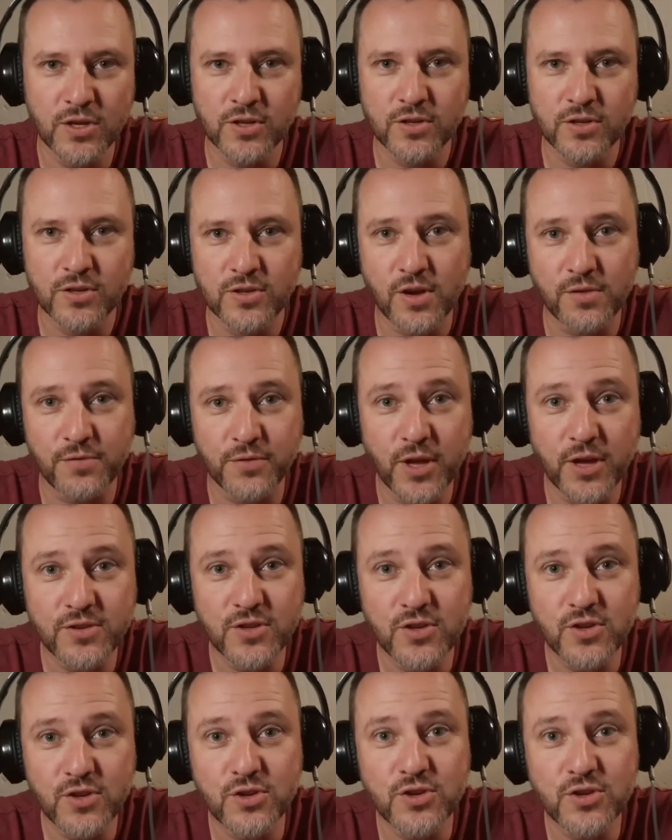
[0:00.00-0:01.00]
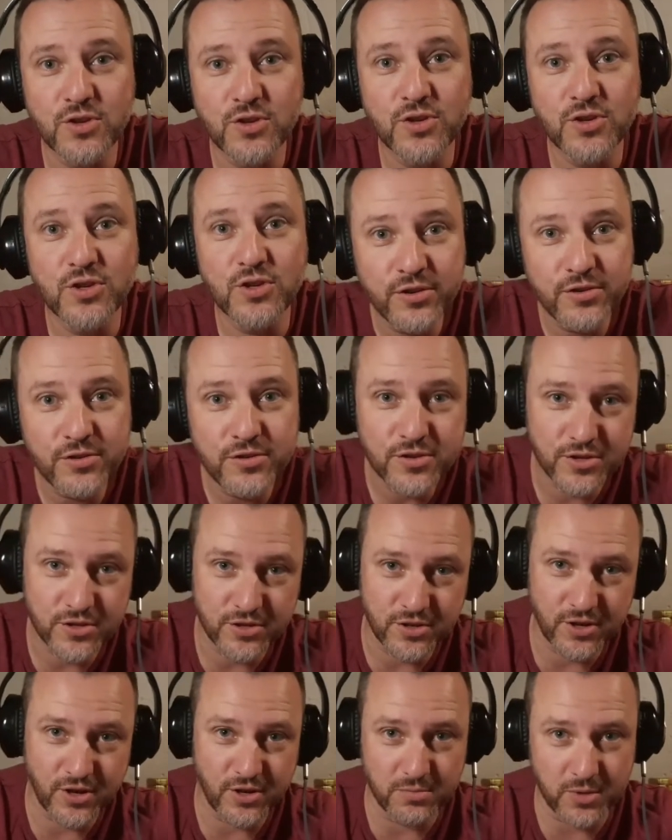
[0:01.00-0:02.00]
So for those of you who don't
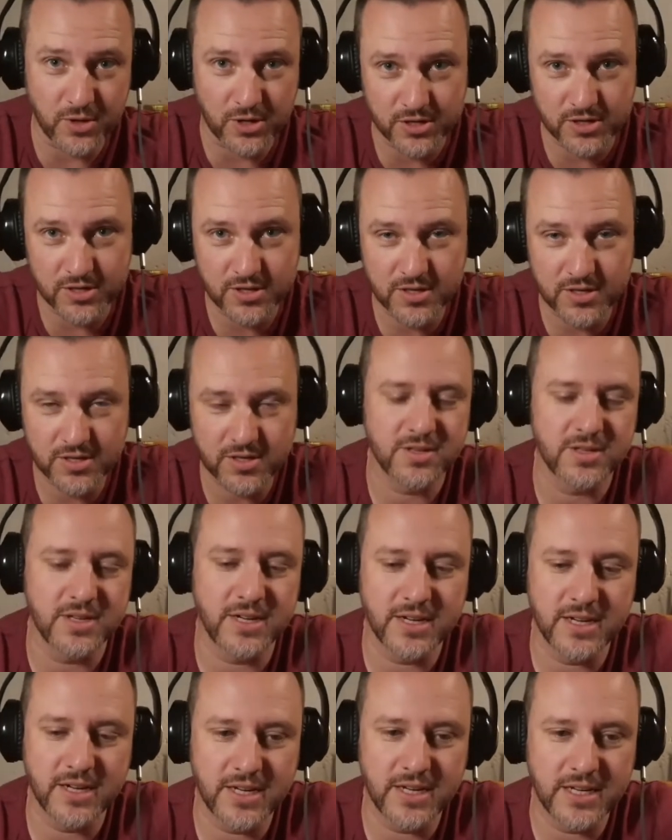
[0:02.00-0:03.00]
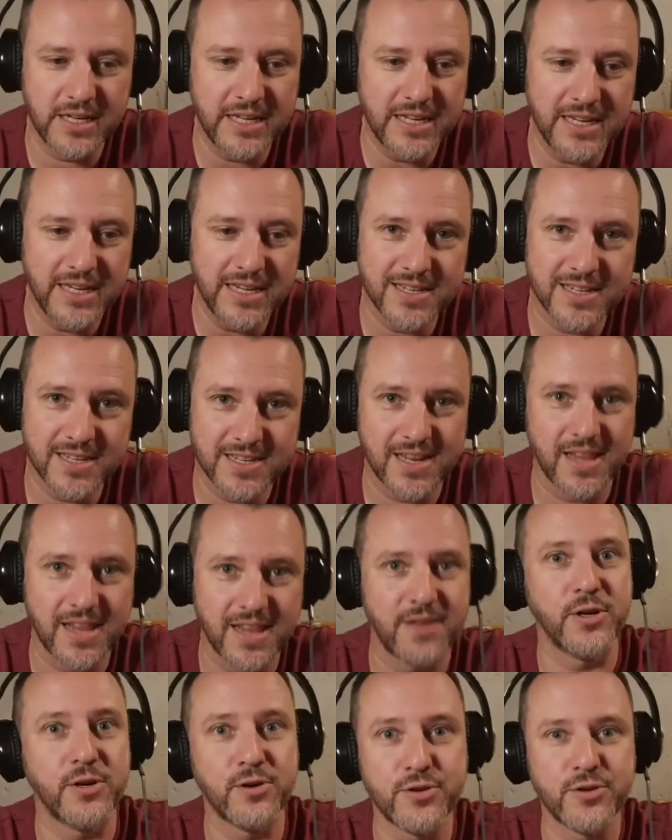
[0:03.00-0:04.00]
know Marnus, he is a South
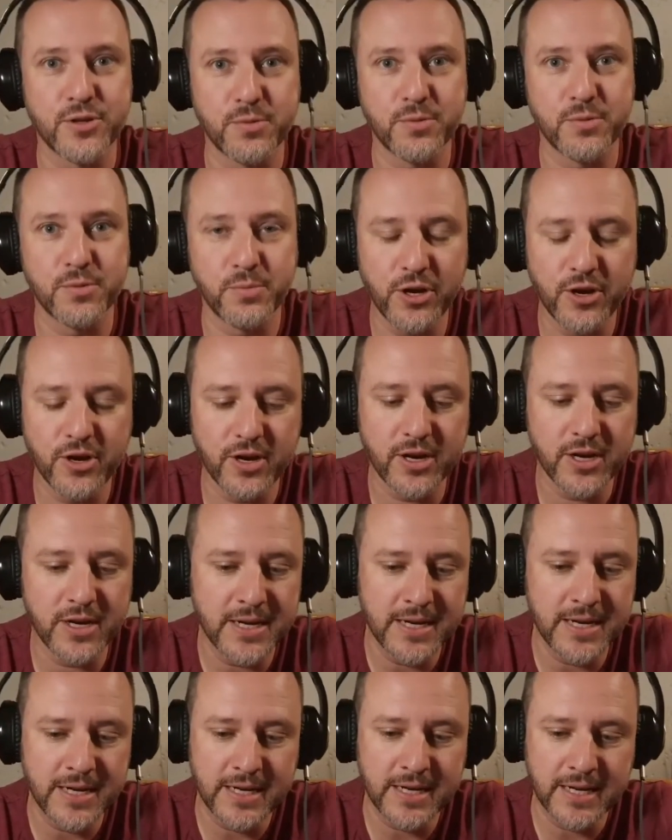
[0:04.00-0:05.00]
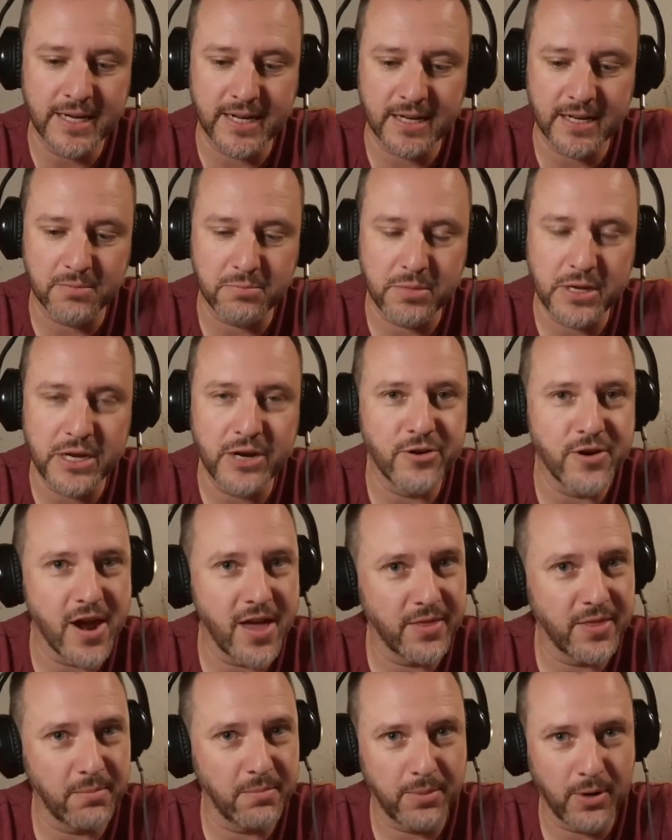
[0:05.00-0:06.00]
African entrepreneur, been
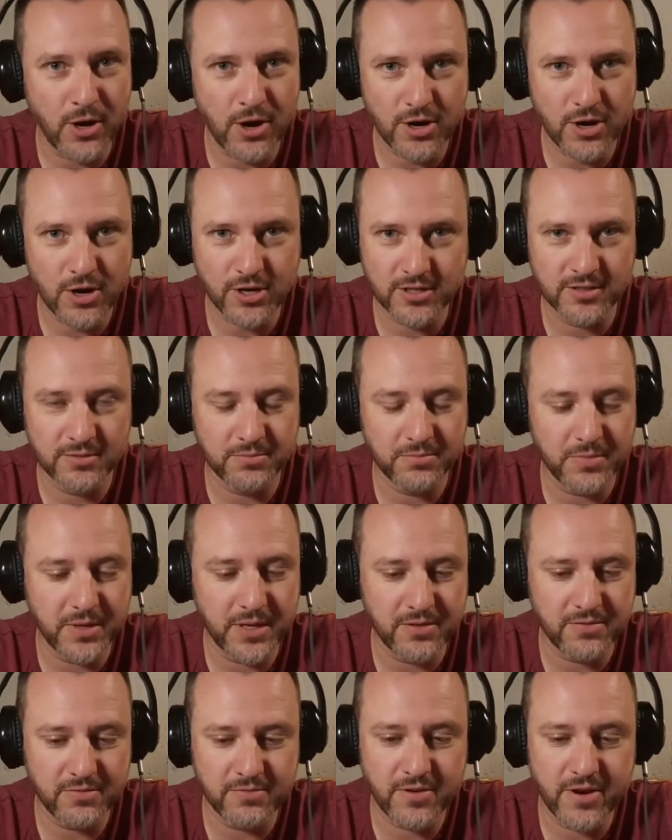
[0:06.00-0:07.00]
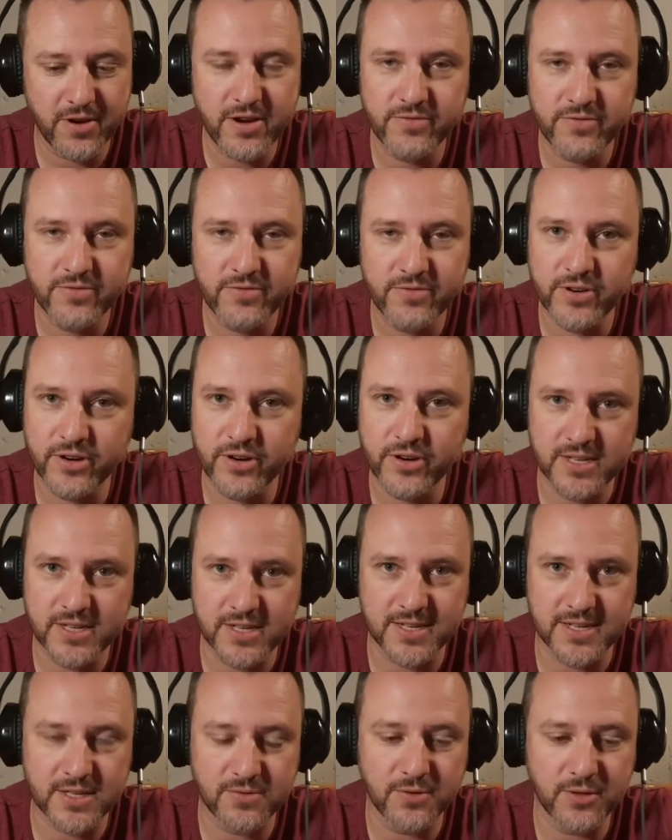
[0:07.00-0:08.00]
around the block, been very, very
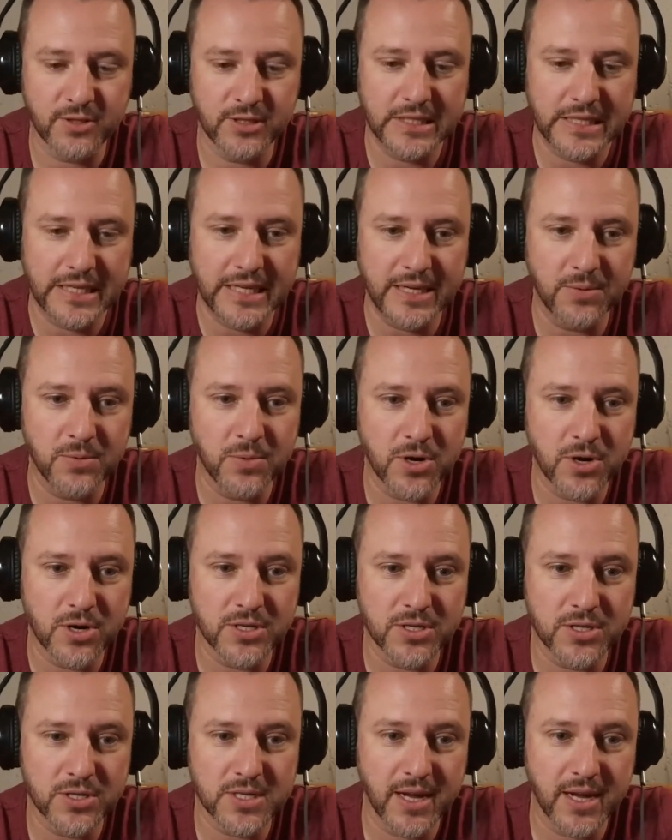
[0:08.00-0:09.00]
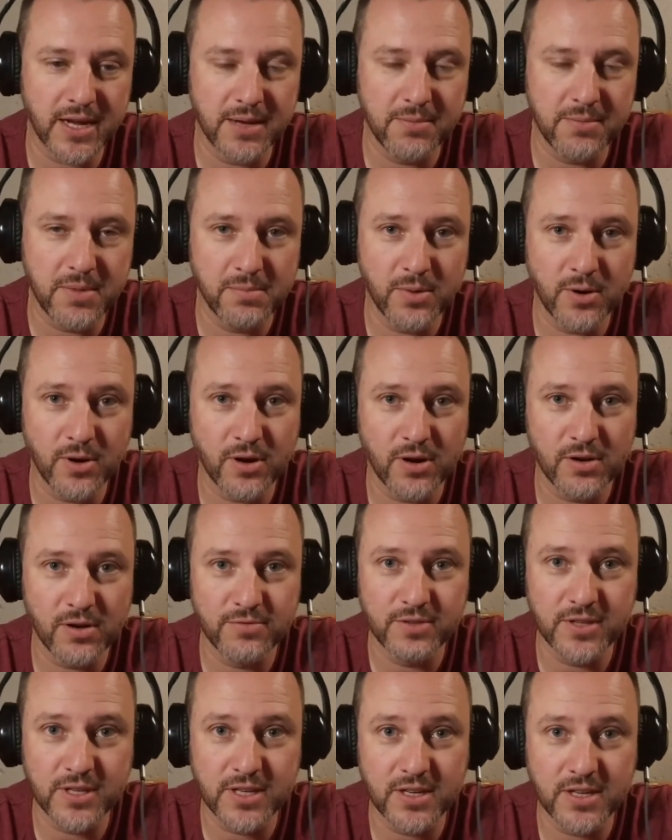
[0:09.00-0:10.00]
successful. He was a member
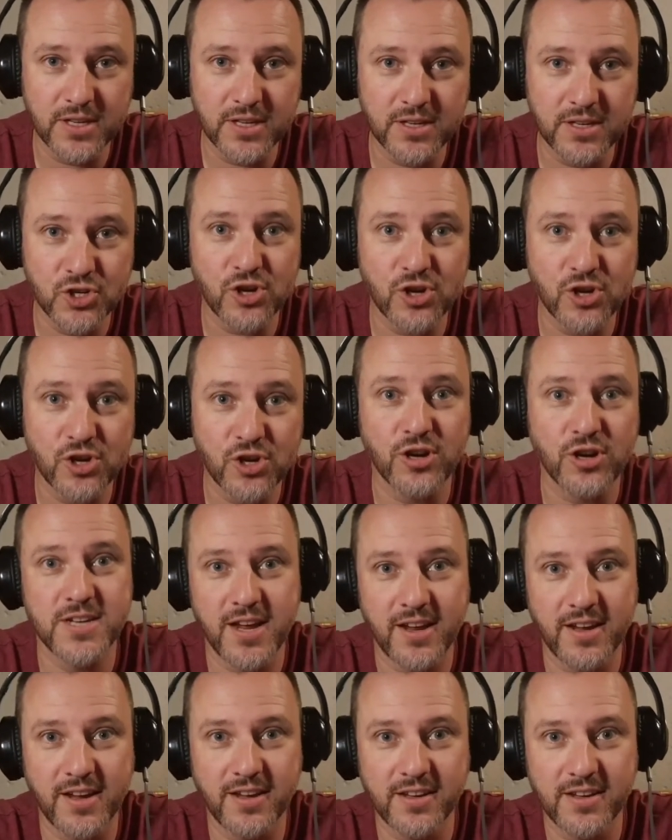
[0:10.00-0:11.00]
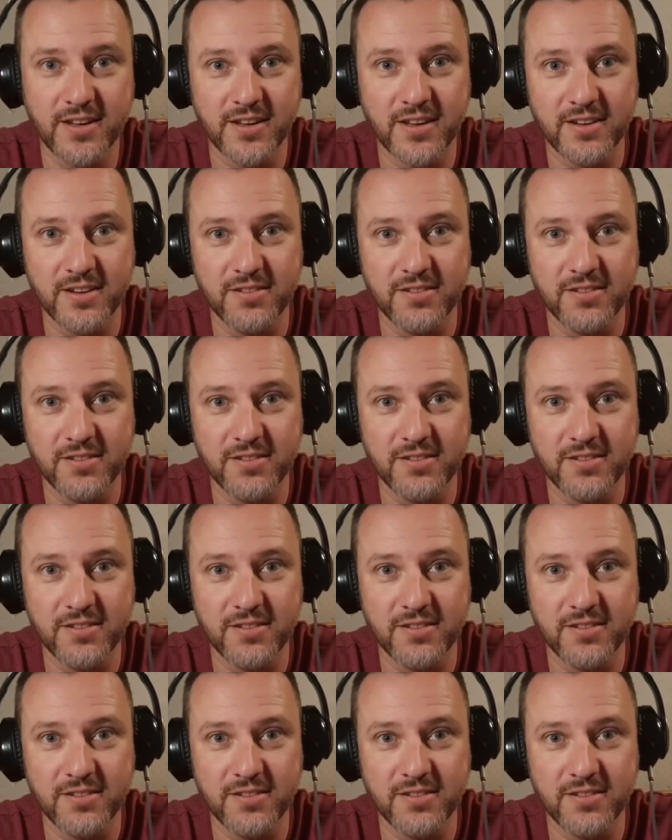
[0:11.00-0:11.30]
of the Shark Tank